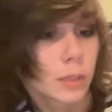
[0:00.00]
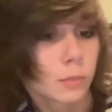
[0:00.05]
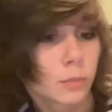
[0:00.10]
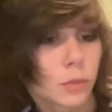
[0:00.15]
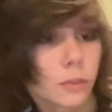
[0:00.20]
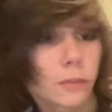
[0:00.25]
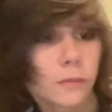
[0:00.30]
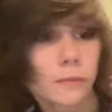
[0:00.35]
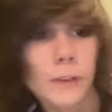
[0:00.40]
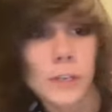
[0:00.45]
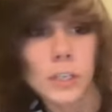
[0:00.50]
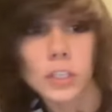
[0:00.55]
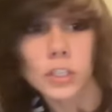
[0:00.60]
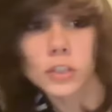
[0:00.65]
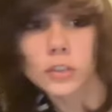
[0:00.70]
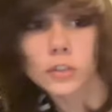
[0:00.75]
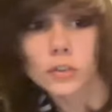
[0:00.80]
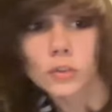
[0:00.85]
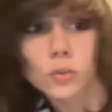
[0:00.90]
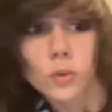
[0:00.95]

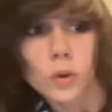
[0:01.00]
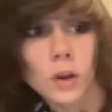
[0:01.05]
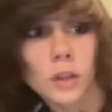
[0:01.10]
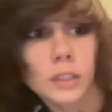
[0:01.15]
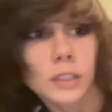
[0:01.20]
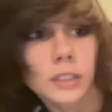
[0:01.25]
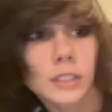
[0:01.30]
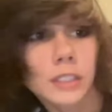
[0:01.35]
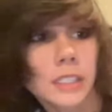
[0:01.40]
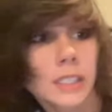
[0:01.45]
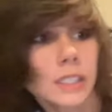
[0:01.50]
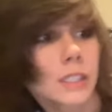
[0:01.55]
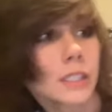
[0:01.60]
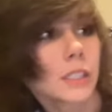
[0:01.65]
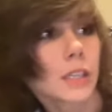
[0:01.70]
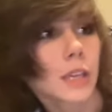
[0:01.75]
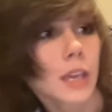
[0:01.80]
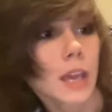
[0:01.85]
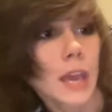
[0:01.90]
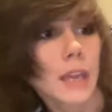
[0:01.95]
professional quality,
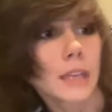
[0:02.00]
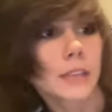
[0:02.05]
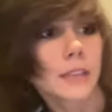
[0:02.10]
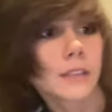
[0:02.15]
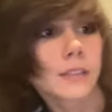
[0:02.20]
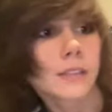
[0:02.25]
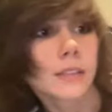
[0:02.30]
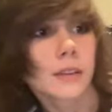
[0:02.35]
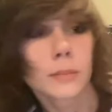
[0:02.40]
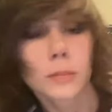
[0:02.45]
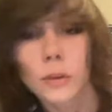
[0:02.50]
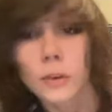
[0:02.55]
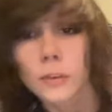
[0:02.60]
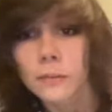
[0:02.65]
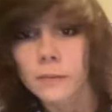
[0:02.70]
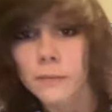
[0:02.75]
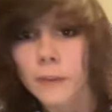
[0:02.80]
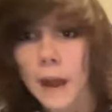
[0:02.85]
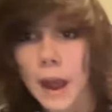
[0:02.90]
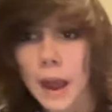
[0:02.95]
and it's number
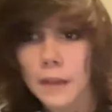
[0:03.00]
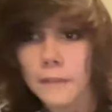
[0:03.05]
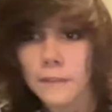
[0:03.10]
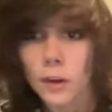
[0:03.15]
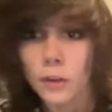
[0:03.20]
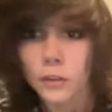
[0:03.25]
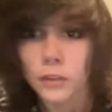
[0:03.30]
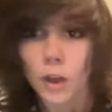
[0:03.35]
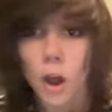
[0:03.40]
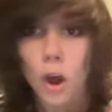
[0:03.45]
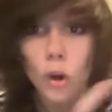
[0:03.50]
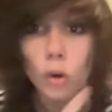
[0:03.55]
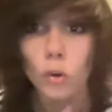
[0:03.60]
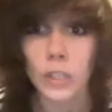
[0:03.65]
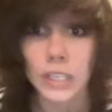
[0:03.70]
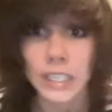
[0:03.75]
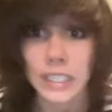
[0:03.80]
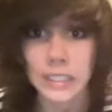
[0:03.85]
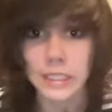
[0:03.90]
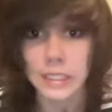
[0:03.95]
five on the
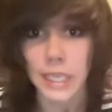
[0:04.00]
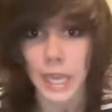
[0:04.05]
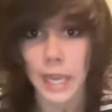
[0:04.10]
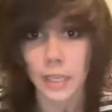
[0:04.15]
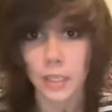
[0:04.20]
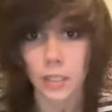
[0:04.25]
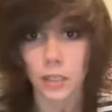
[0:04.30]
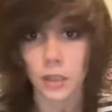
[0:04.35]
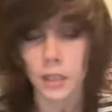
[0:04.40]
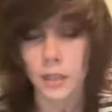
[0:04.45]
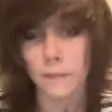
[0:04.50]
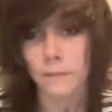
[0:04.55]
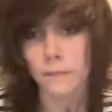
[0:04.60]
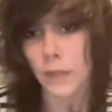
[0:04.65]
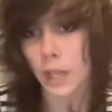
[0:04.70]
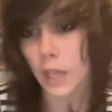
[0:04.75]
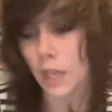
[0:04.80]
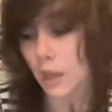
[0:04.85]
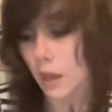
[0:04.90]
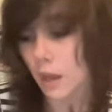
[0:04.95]
holding scale.
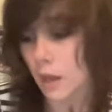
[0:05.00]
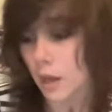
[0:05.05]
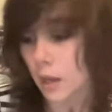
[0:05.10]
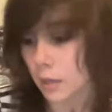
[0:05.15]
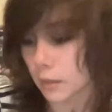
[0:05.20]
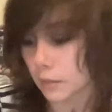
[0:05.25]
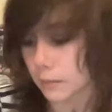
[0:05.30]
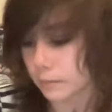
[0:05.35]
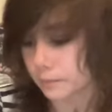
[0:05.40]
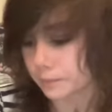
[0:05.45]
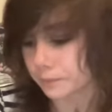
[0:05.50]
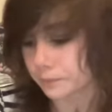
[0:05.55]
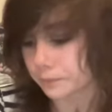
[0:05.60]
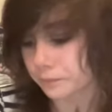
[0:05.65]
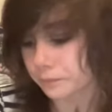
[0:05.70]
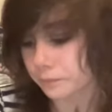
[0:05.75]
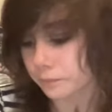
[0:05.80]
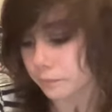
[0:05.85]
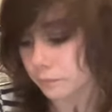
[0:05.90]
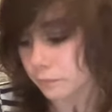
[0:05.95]
Um,
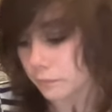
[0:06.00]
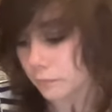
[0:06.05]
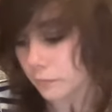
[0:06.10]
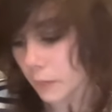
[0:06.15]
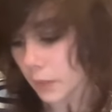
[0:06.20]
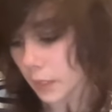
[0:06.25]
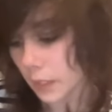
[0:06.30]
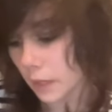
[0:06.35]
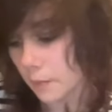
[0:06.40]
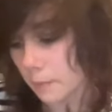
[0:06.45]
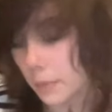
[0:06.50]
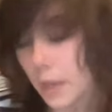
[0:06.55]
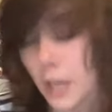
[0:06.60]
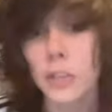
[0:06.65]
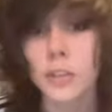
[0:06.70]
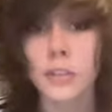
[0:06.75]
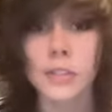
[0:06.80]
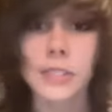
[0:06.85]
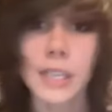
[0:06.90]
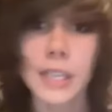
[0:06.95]
but
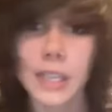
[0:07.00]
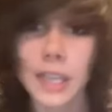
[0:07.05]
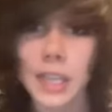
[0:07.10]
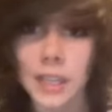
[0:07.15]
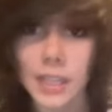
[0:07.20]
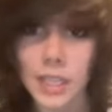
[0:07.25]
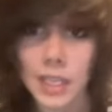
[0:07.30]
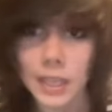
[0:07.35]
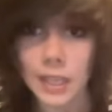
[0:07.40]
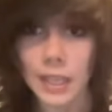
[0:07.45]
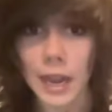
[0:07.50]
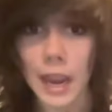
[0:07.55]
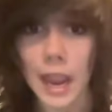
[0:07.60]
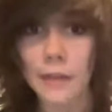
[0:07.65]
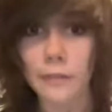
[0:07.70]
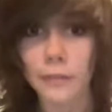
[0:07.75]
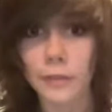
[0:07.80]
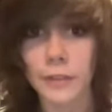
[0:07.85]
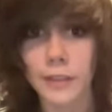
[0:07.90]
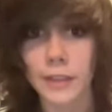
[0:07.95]
you see, the thing that I
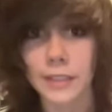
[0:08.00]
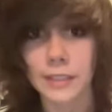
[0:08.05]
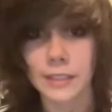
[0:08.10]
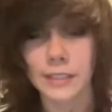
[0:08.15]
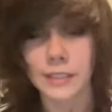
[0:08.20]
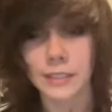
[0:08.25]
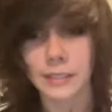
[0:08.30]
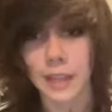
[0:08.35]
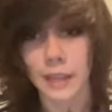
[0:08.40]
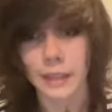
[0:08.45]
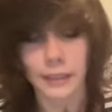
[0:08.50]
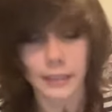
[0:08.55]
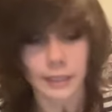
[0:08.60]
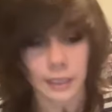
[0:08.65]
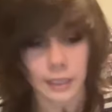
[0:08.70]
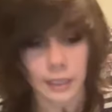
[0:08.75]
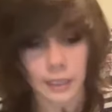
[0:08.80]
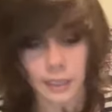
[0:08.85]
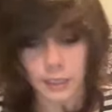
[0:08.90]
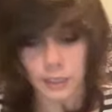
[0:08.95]
have with this is that like
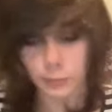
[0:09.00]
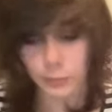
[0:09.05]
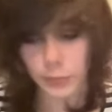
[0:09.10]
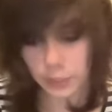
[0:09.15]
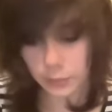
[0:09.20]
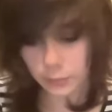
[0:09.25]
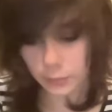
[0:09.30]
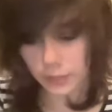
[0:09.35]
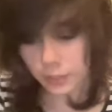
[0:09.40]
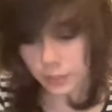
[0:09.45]
when when